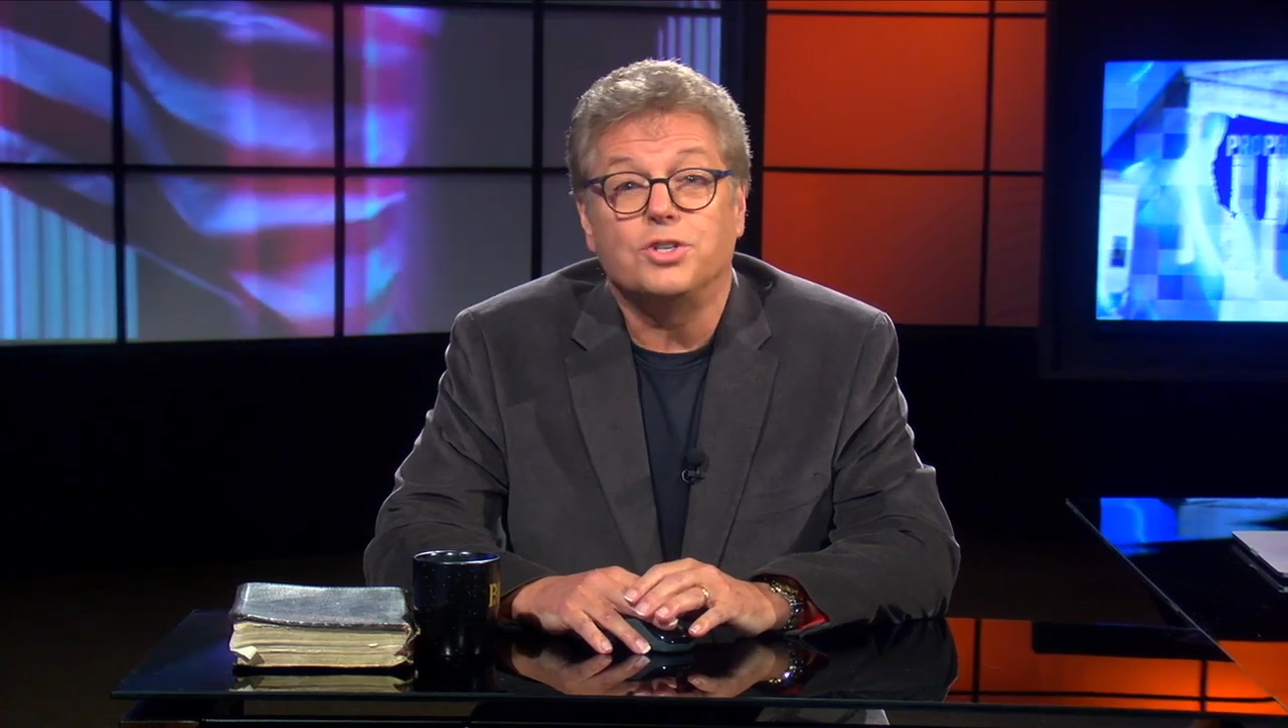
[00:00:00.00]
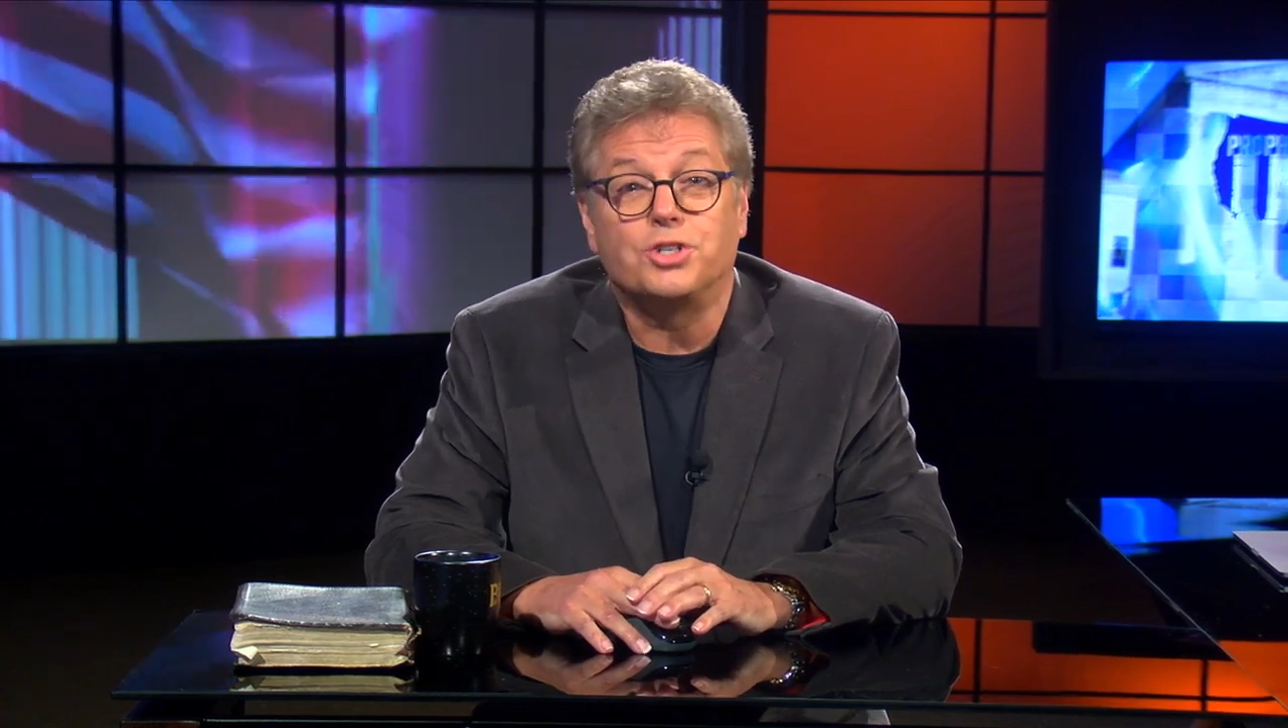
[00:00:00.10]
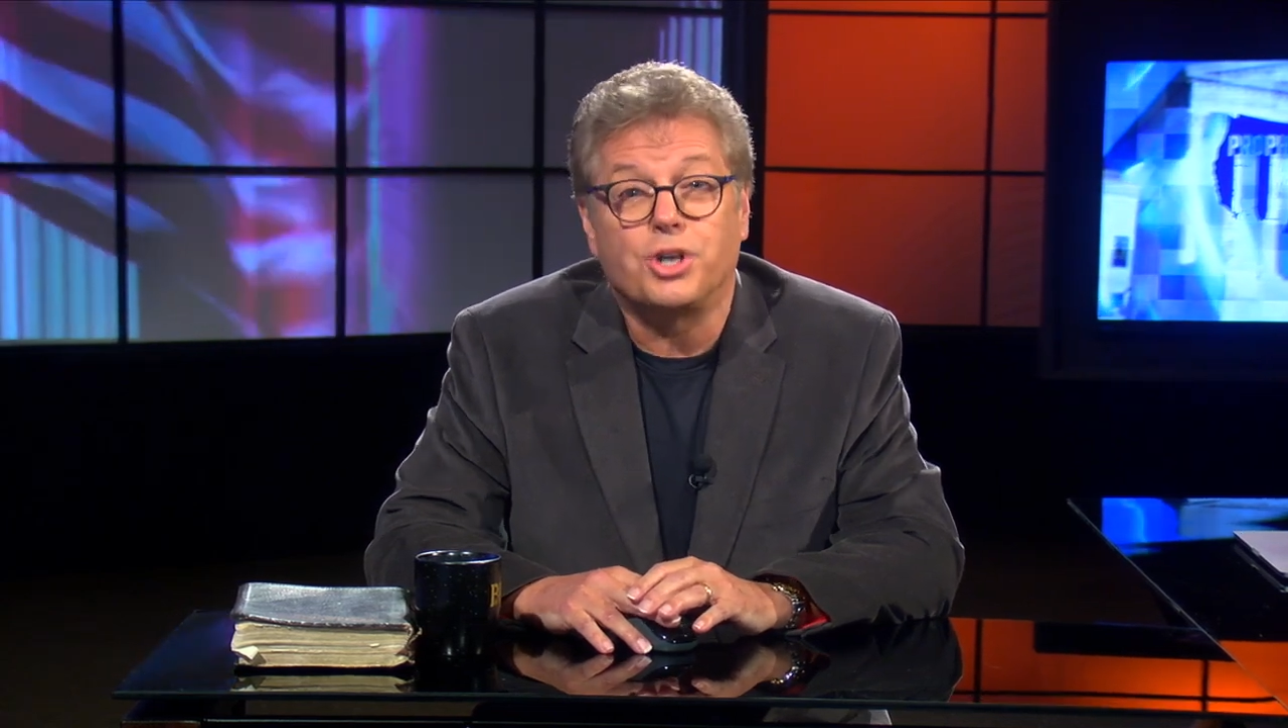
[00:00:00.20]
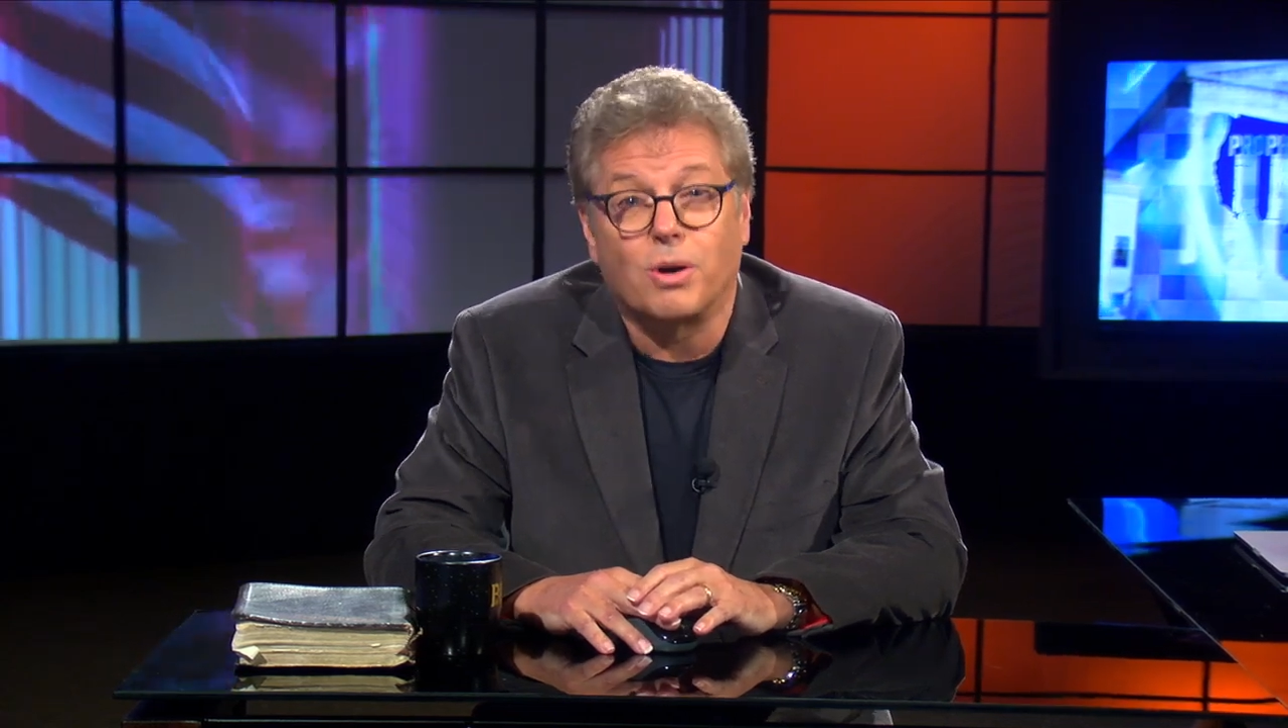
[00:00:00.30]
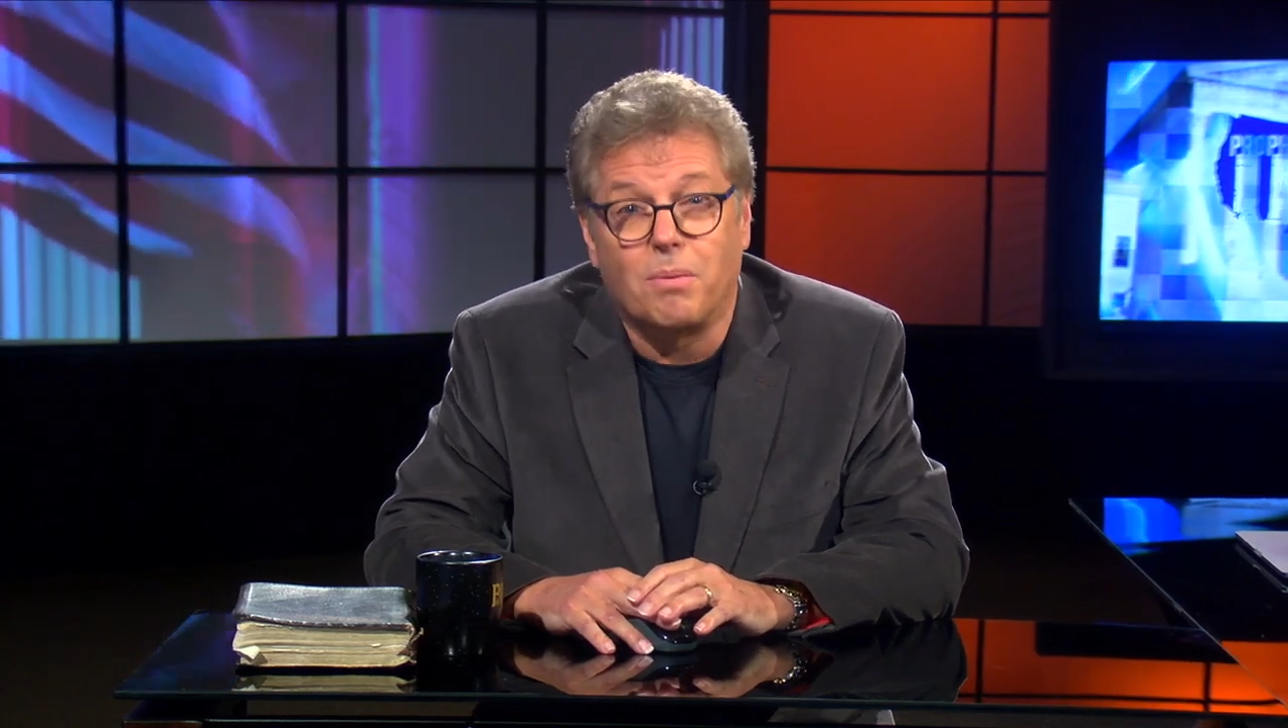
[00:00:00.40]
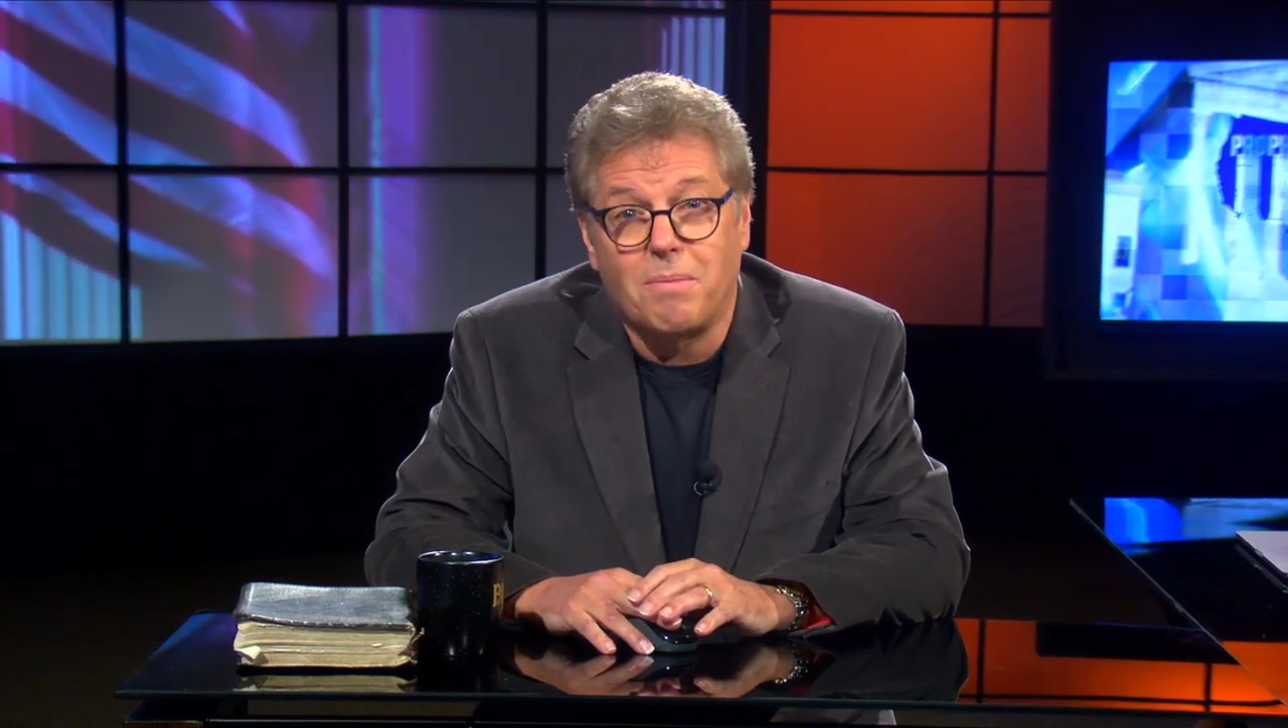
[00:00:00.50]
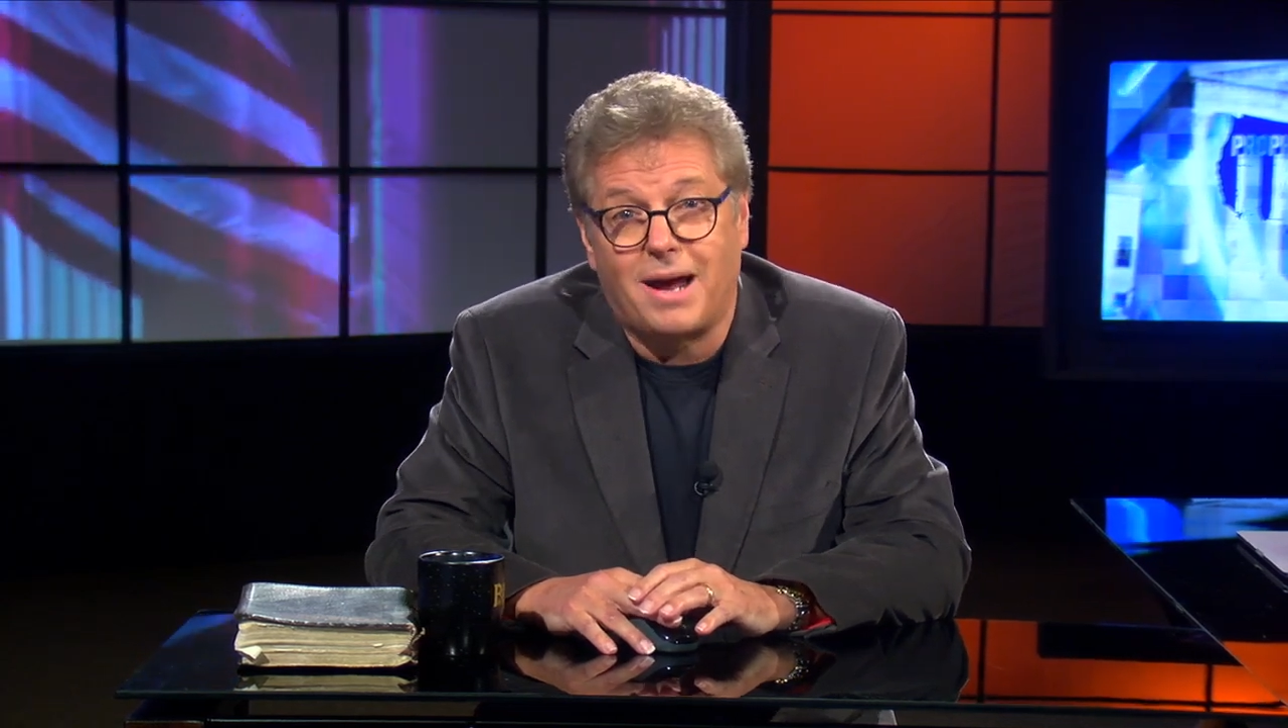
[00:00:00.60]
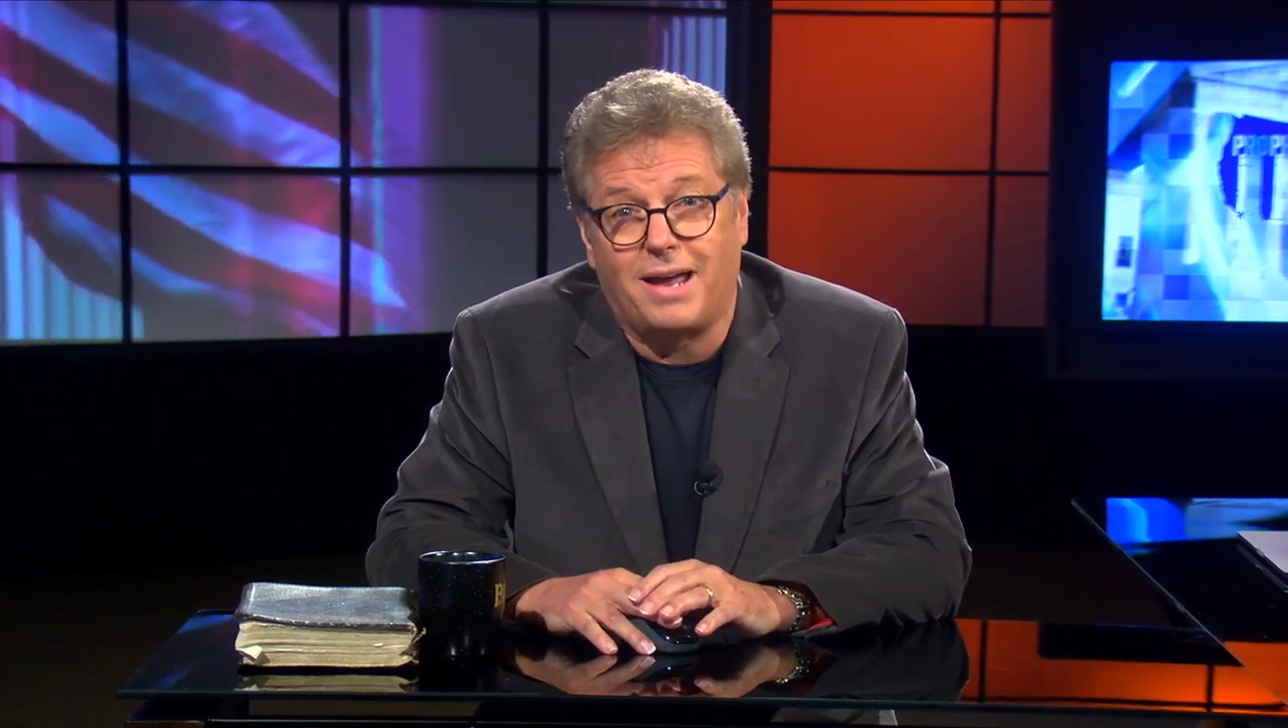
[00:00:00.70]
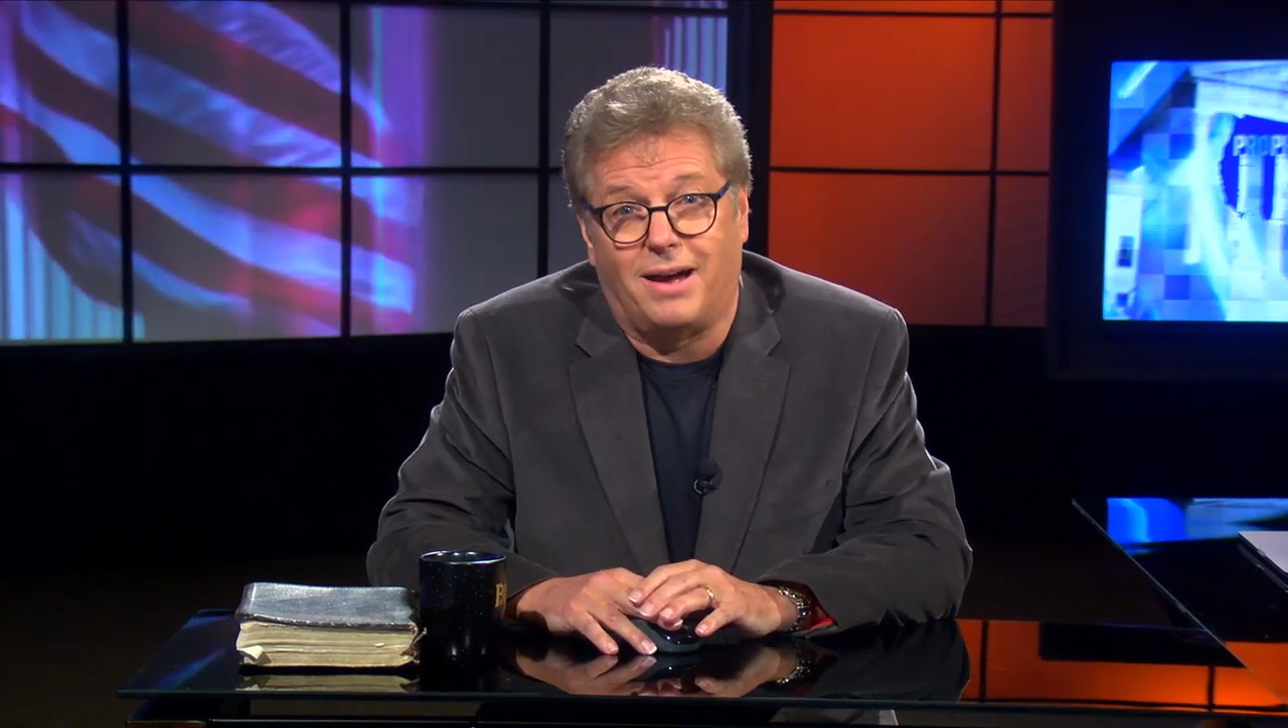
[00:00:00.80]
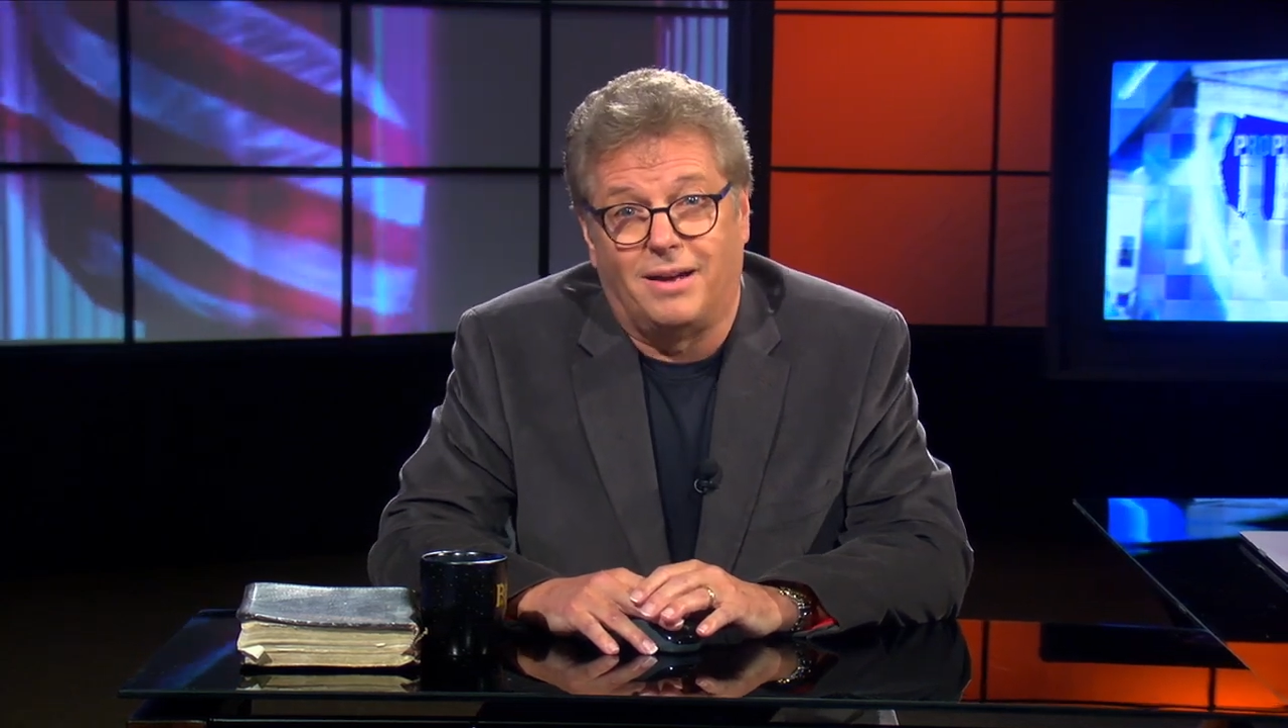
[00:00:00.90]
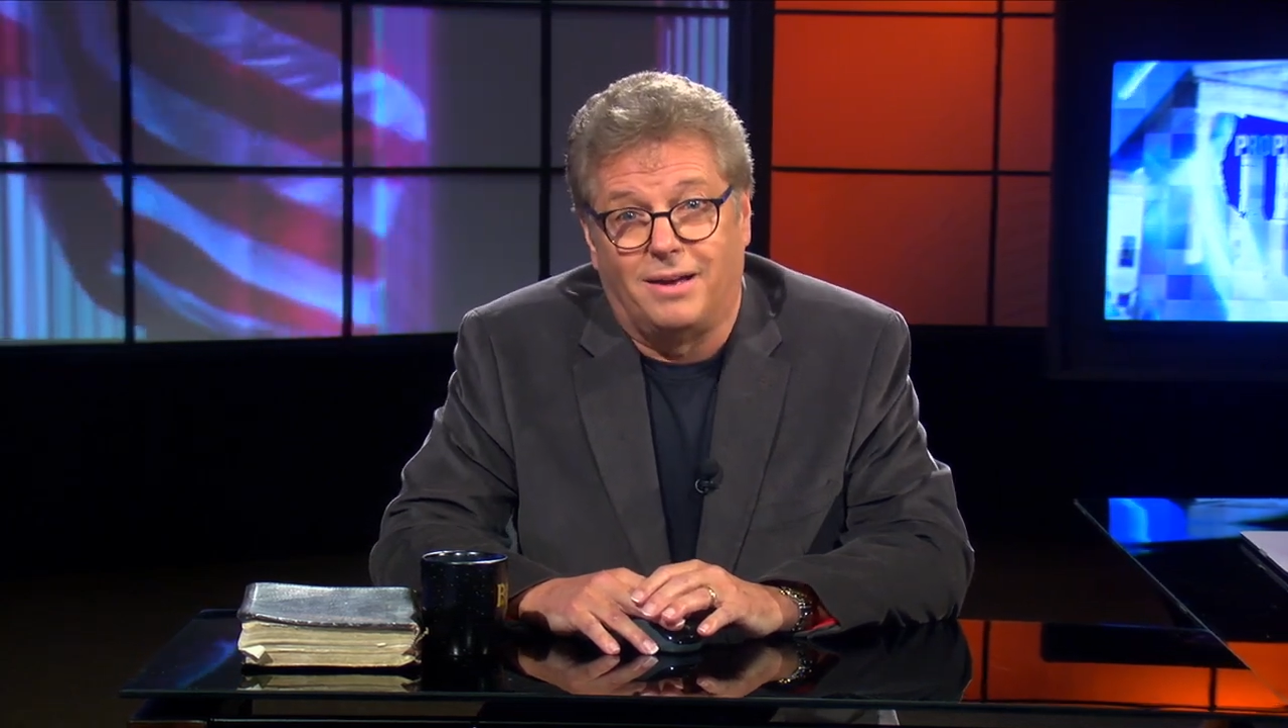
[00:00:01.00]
Jeremiah.